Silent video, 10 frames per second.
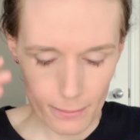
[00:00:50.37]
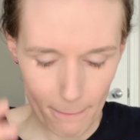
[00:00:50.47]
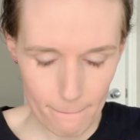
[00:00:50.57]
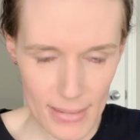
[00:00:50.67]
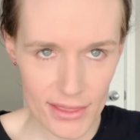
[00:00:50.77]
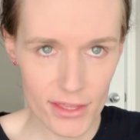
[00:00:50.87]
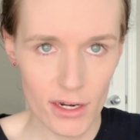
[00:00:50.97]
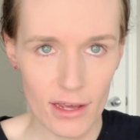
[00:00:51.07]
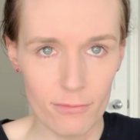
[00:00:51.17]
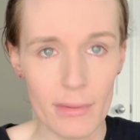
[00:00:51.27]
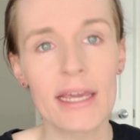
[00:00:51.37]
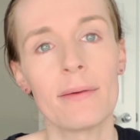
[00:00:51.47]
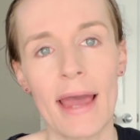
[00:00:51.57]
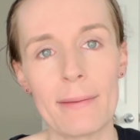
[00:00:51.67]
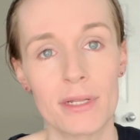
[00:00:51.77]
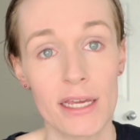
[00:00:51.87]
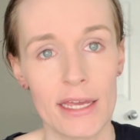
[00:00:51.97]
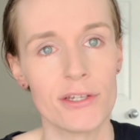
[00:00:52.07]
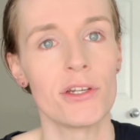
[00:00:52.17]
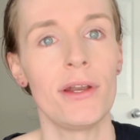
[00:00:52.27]
method of makeup
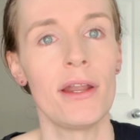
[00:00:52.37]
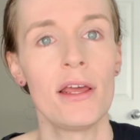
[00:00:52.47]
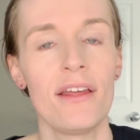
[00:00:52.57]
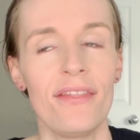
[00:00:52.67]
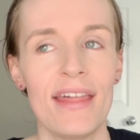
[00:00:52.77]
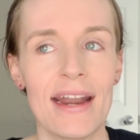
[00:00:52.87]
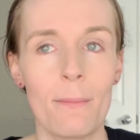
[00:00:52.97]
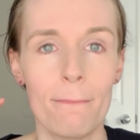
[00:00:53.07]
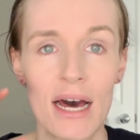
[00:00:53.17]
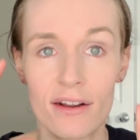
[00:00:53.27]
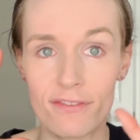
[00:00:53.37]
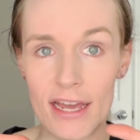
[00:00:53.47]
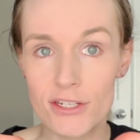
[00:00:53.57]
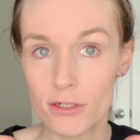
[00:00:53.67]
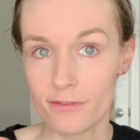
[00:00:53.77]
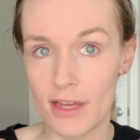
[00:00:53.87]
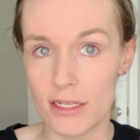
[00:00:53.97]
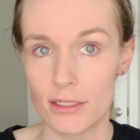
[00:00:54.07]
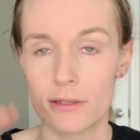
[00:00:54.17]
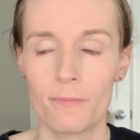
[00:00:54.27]
application that modifies your
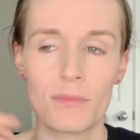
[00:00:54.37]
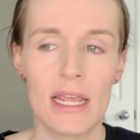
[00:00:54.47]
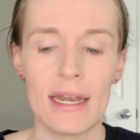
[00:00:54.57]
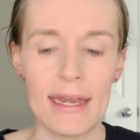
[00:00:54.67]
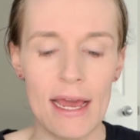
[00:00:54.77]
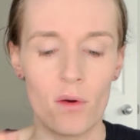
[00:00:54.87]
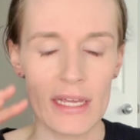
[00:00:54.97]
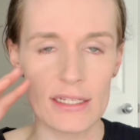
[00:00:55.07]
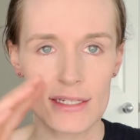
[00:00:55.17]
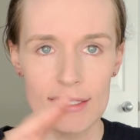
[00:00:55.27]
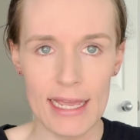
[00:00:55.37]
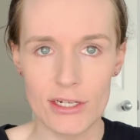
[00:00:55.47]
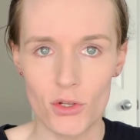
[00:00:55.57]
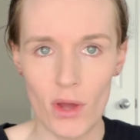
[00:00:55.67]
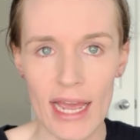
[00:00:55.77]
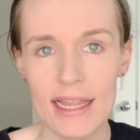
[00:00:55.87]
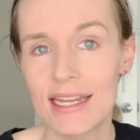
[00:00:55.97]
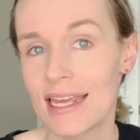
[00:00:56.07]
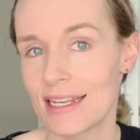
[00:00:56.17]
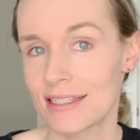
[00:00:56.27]
face. Now, it is designed to
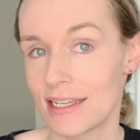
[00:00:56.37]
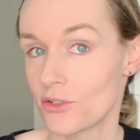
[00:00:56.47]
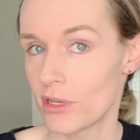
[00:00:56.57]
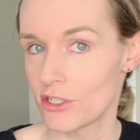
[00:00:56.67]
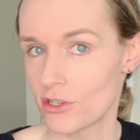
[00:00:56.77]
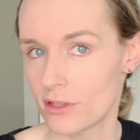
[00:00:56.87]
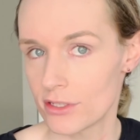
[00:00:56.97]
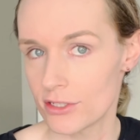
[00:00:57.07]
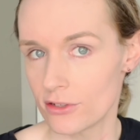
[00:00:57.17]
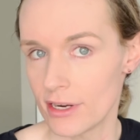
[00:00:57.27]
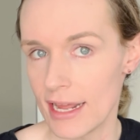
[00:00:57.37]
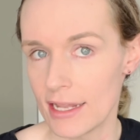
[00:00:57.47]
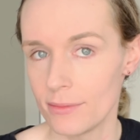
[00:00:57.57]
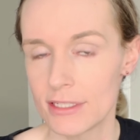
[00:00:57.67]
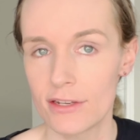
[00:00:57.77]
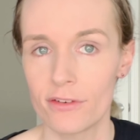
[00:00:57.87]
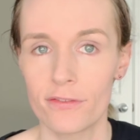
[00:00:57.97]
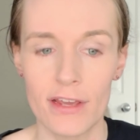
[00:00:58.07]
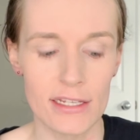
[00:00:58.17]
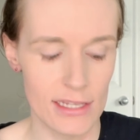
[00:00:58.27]
highlight and accentuate certain elements of your
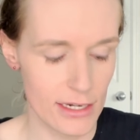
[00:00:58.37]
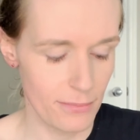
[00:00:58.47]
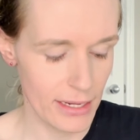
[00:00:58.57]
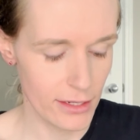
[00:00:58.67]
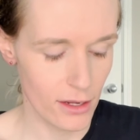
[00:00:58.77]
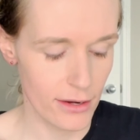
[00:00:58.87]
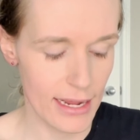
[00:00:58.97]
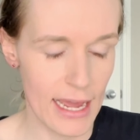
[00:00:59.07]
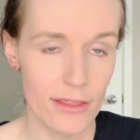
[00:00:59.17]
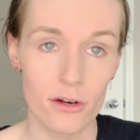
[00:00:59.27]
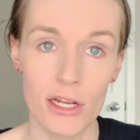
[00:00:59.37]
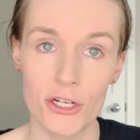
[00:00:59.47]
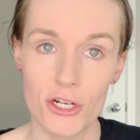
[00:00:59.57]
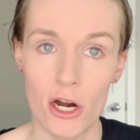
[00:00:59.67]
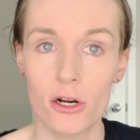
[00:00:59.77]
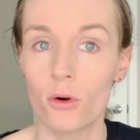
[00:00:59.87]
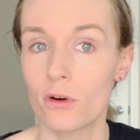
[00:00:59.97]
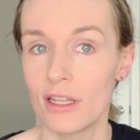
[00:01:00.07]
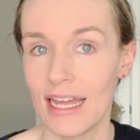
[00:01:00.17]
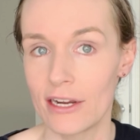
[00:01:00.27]
face, and depending on either a dark or
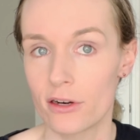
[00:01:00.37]
a lighter